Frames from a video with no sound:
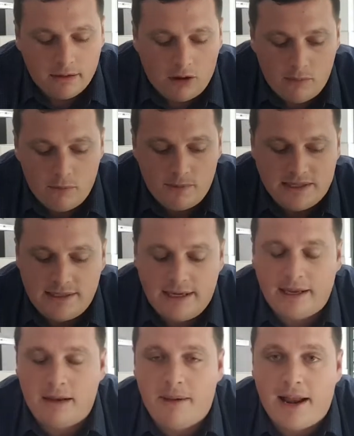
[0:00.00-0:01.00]
loan will be
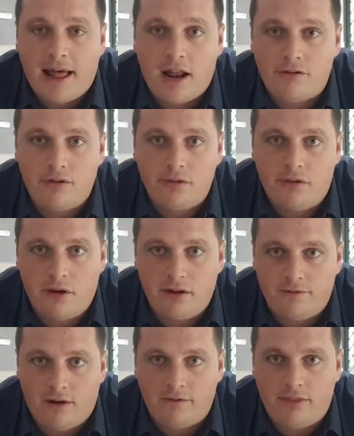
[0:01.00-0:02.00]
sitting at about
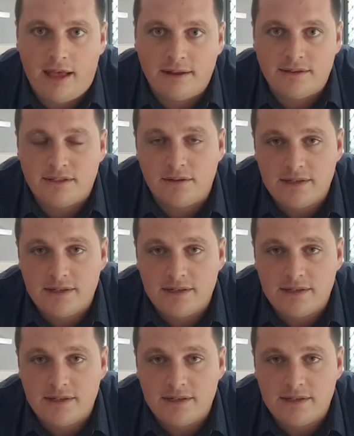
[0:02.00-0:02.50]
$135,000.